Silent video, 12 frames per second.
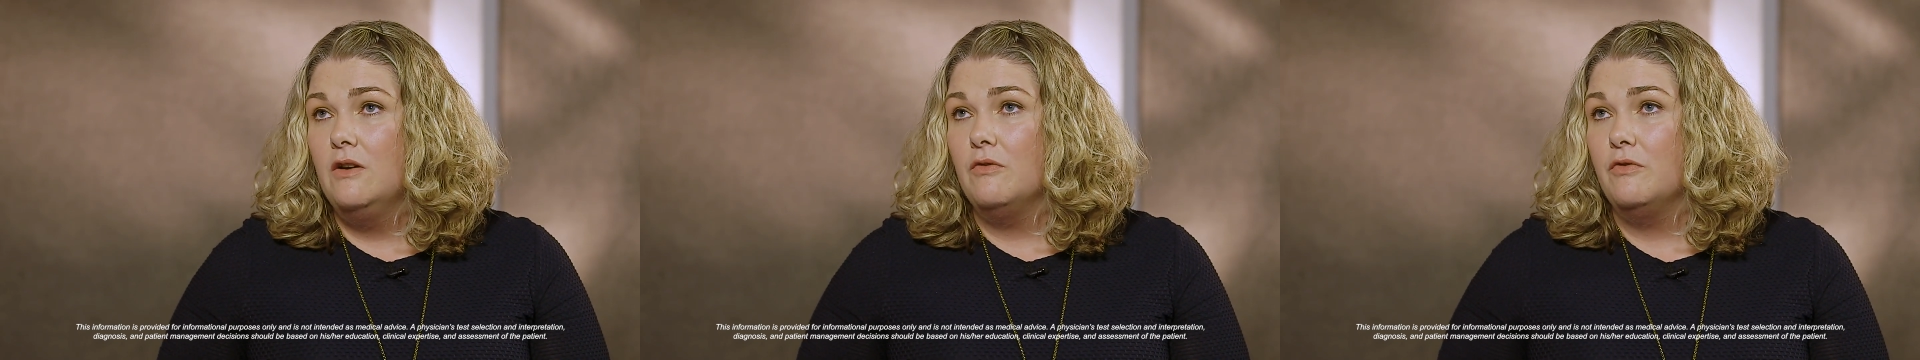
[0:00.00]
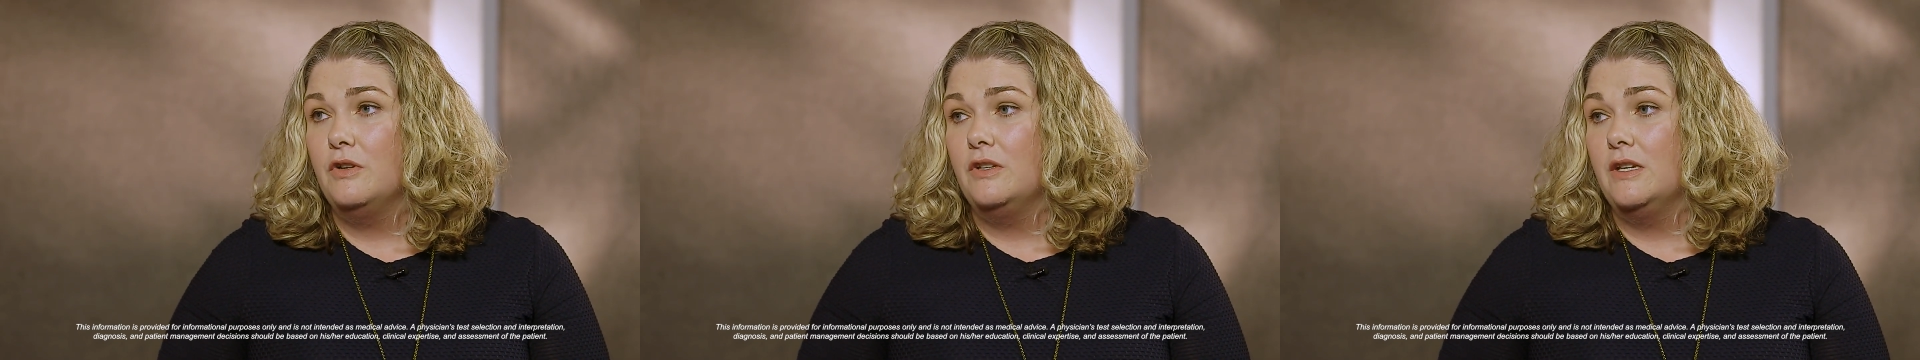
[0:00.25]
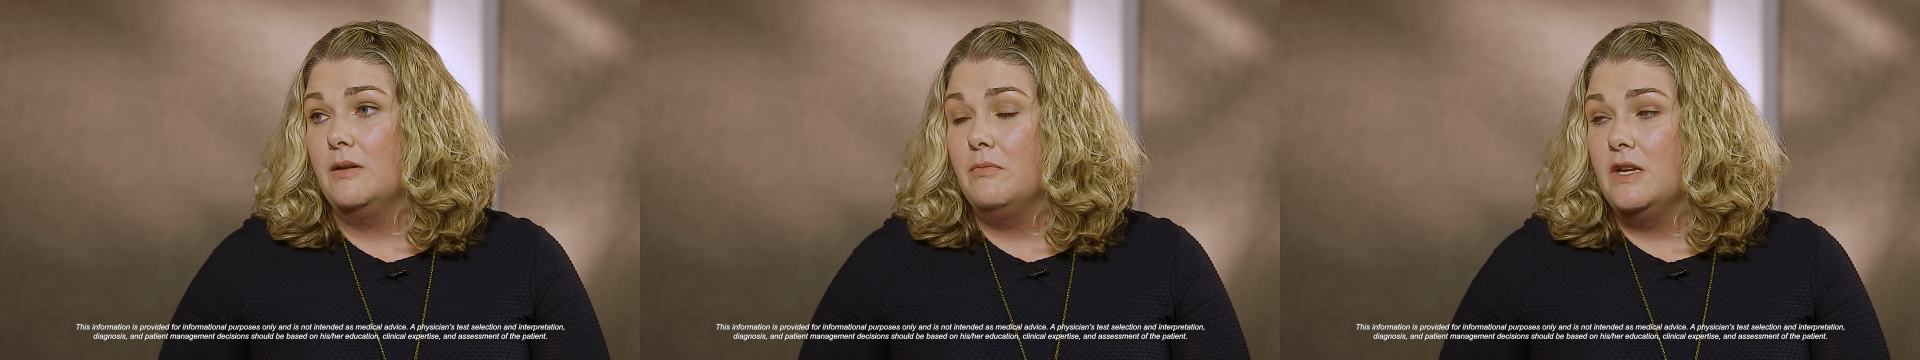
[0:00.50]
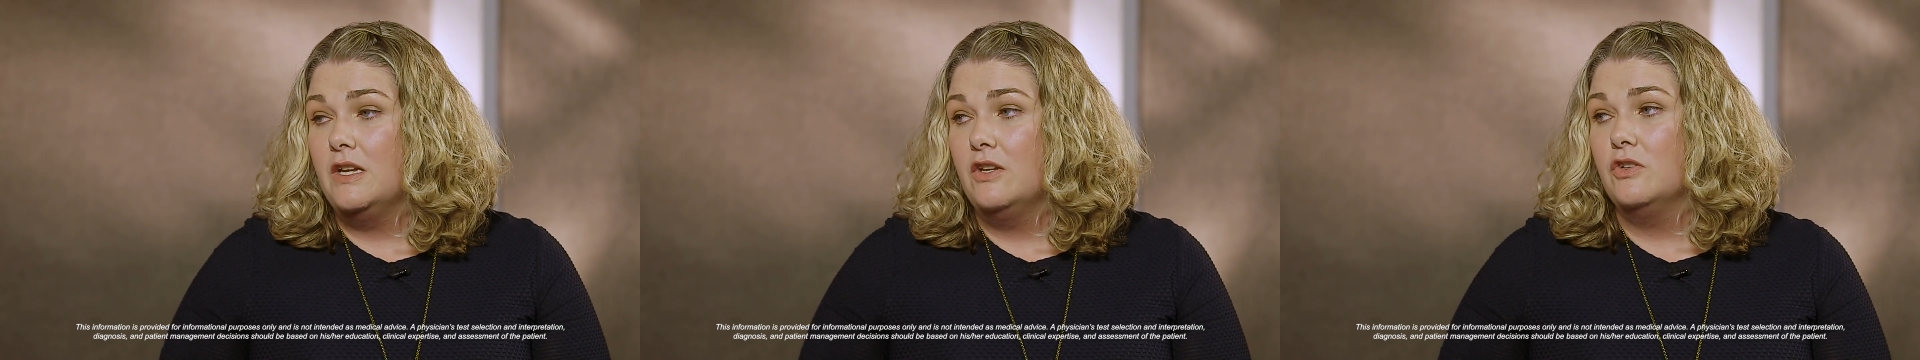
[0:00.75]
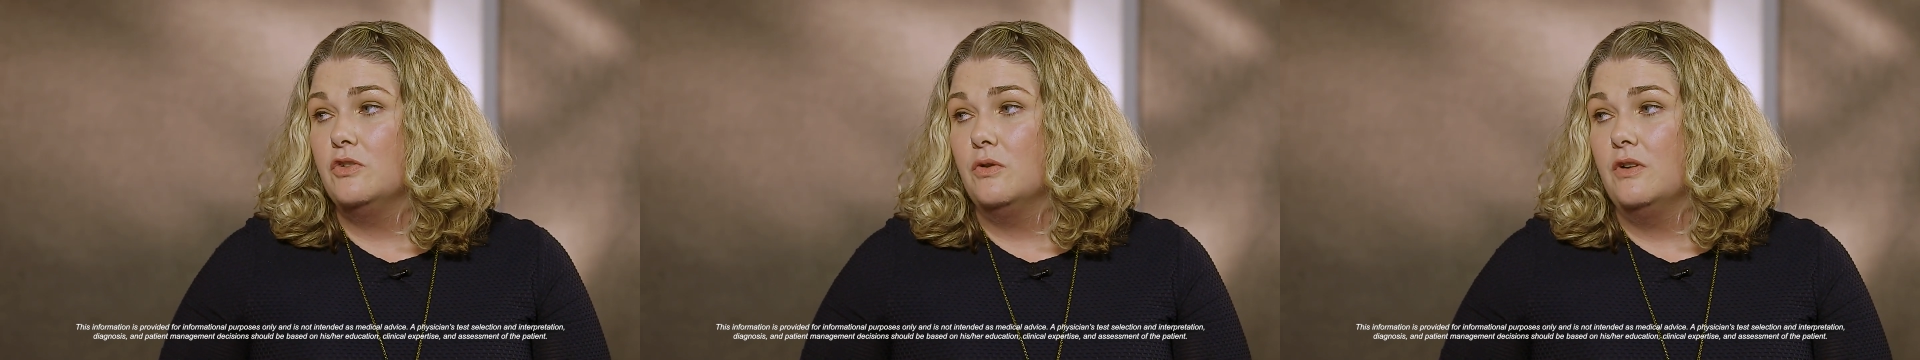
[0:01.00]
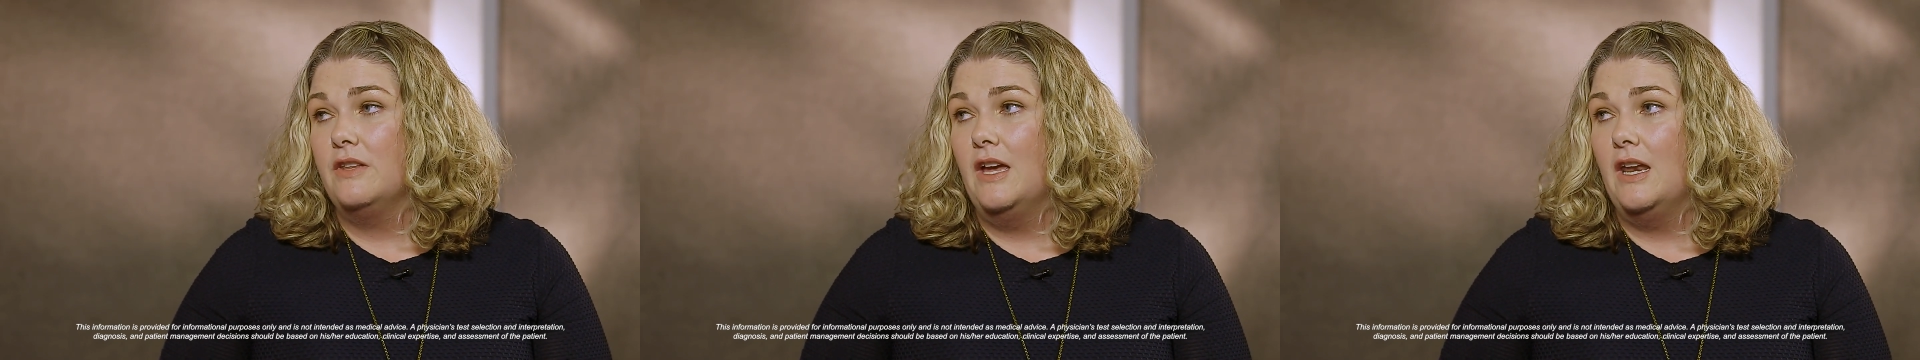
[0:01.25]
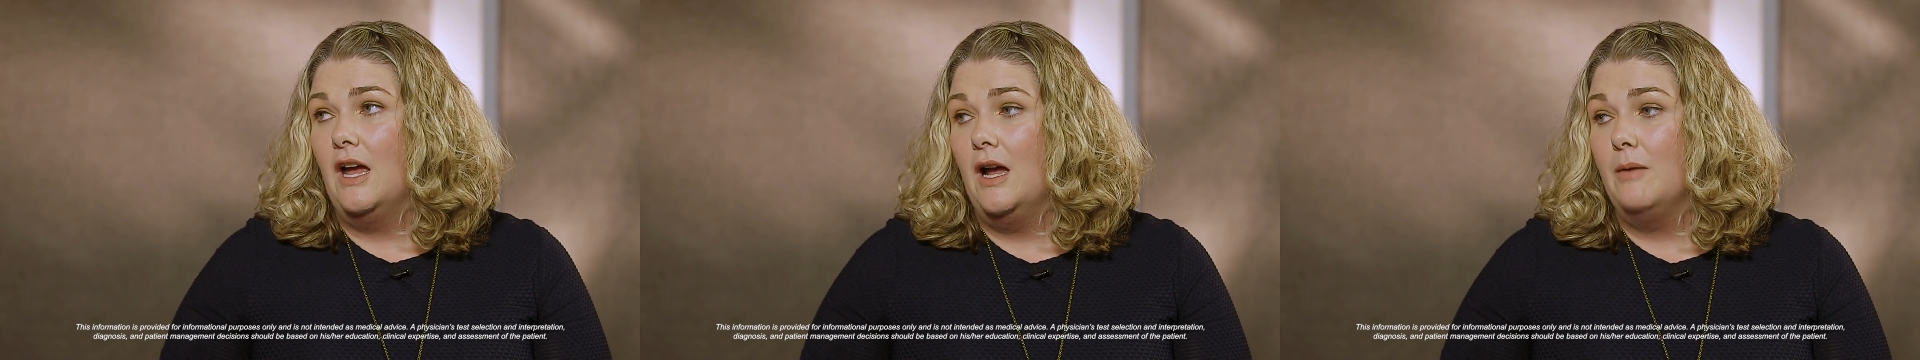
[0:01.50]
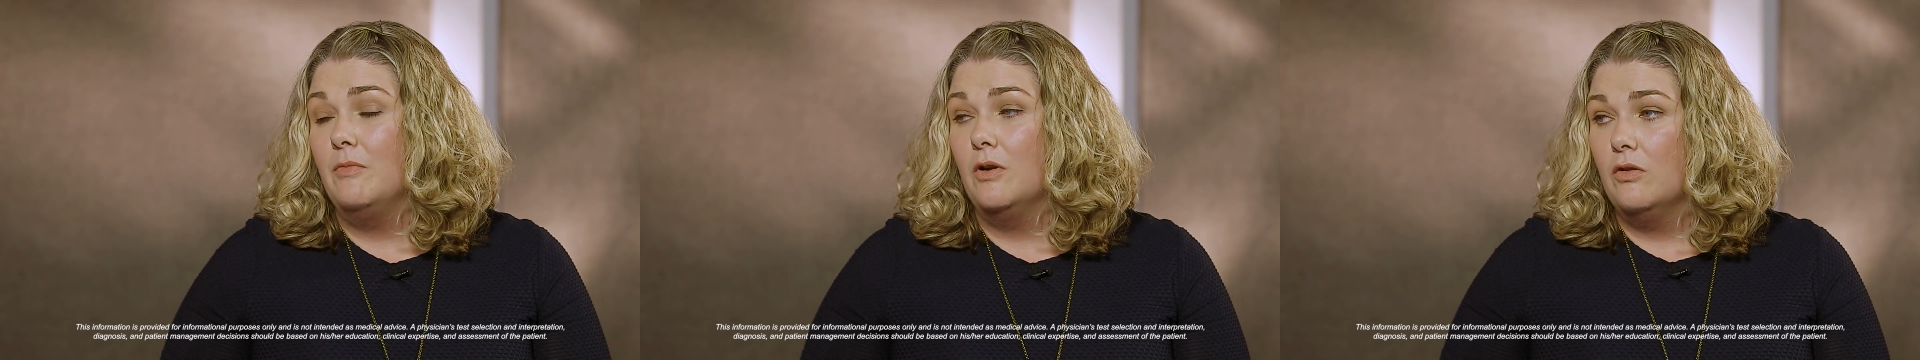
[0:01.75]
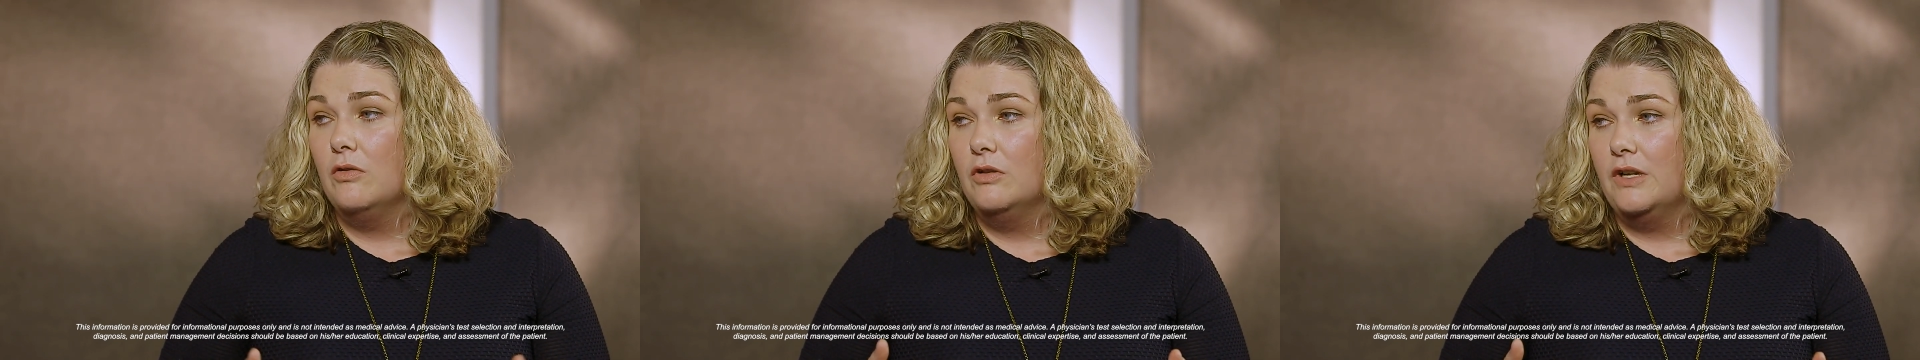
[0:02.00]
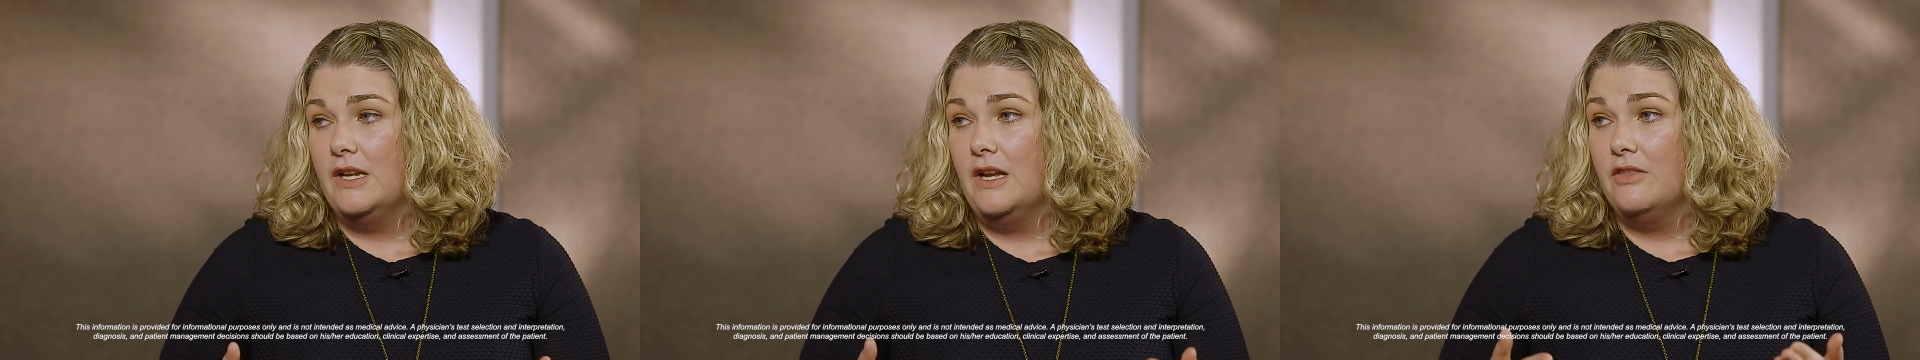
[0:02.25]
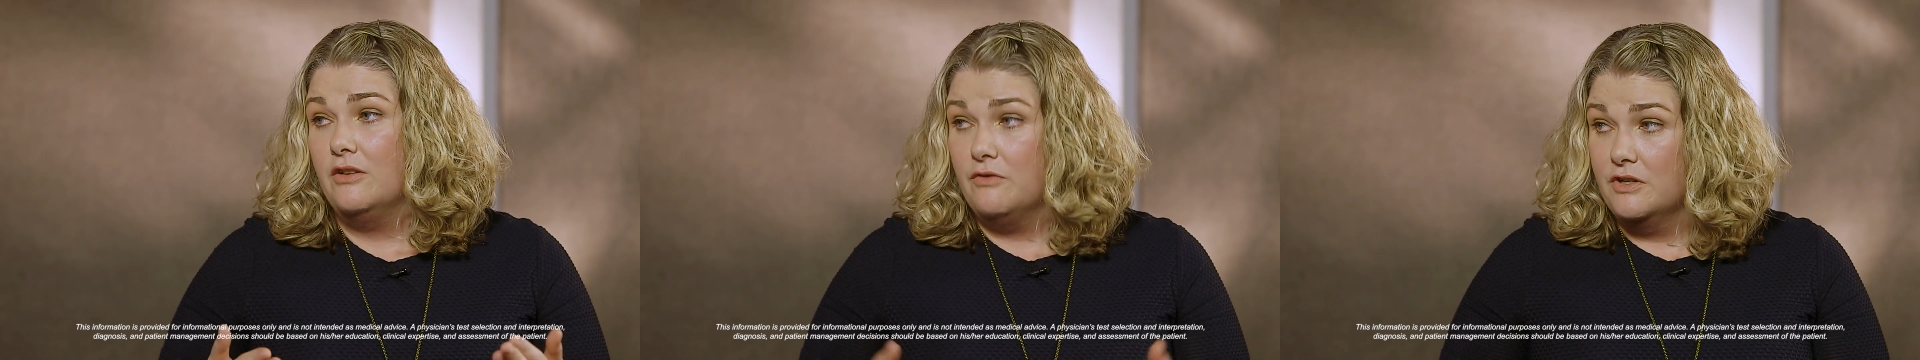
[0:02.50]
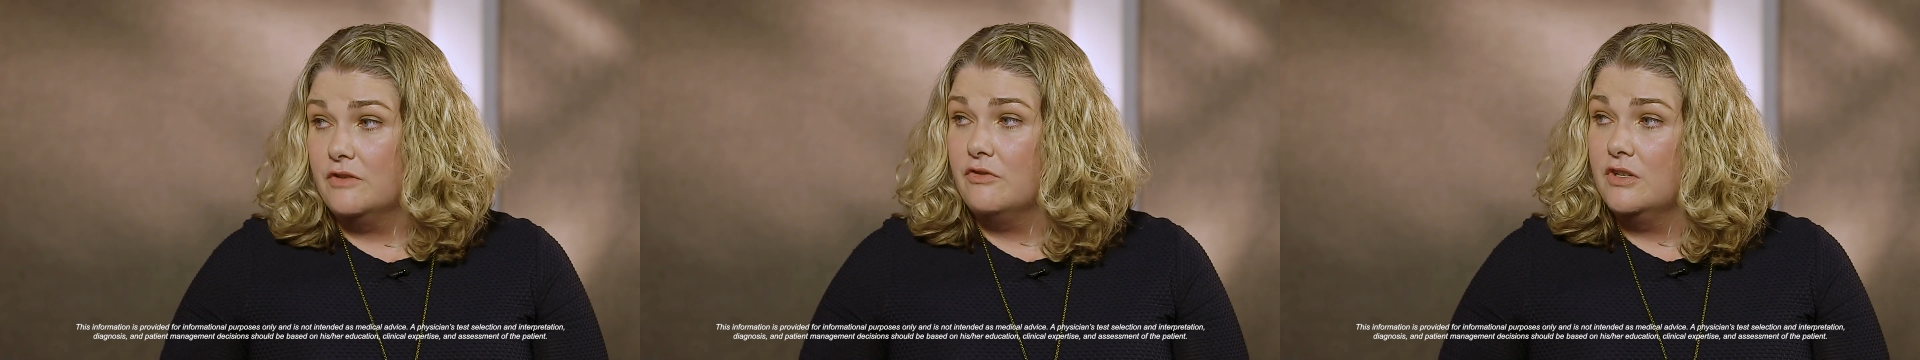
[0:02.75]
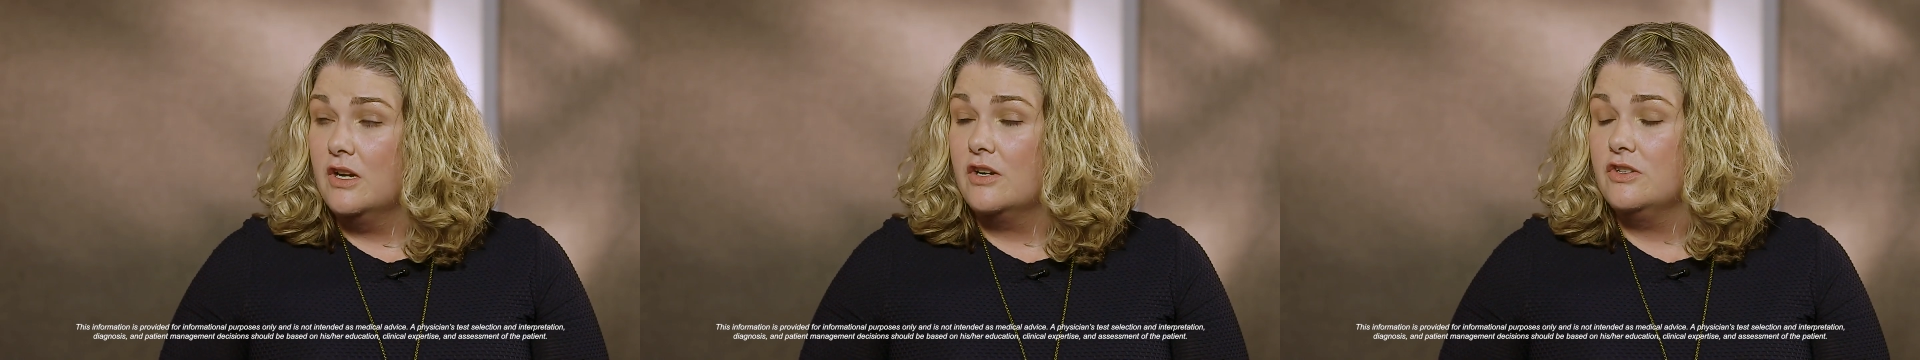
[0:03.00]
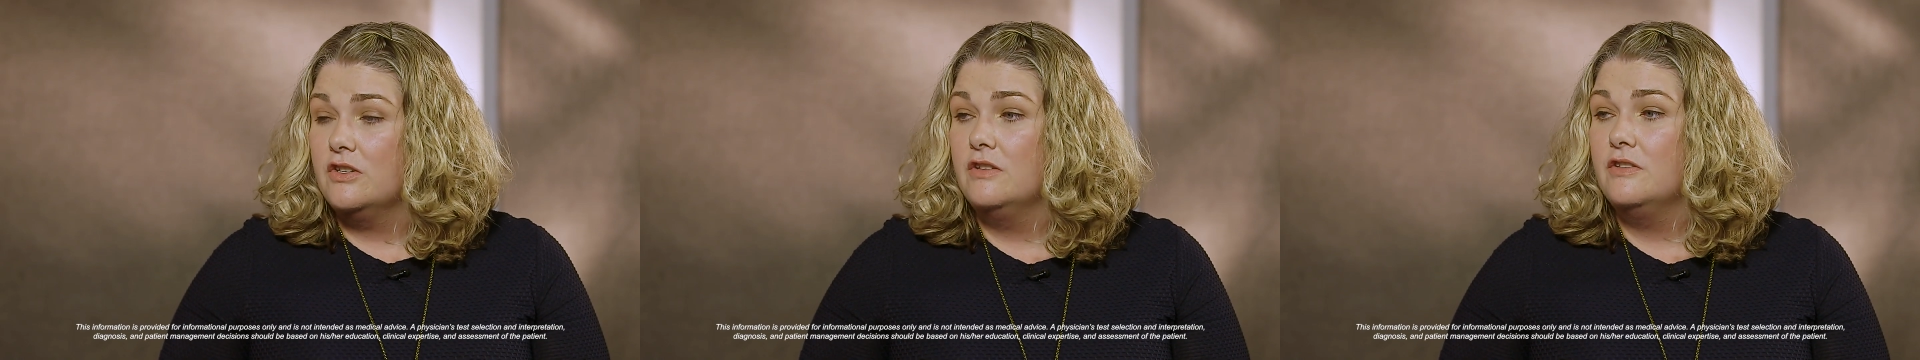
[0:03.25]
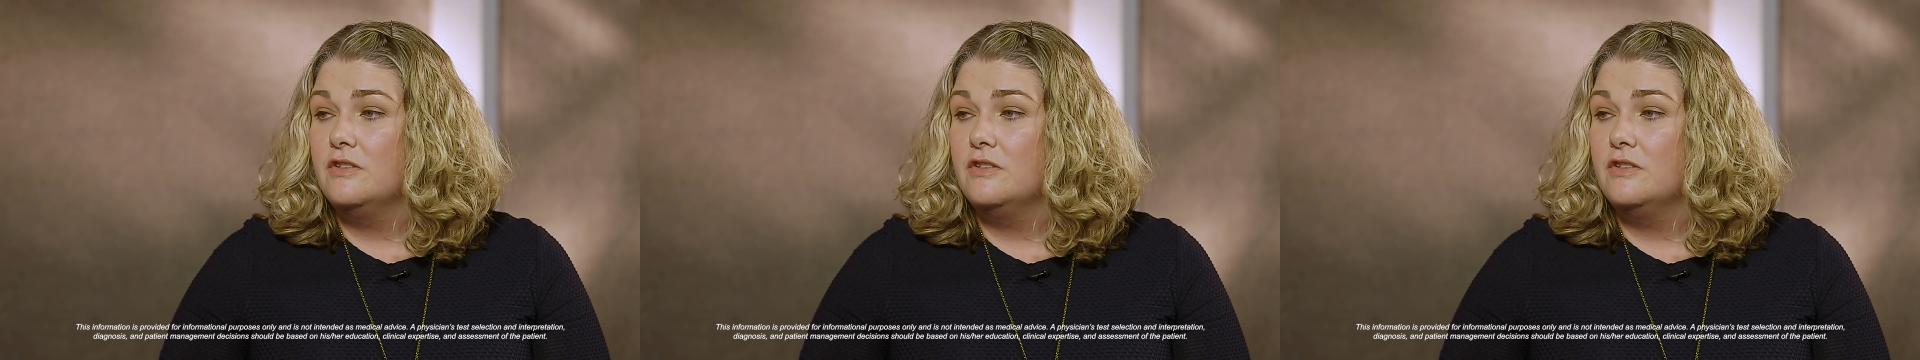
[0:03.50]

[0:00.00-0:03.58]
really making sure that I'm looking at their risk reduction.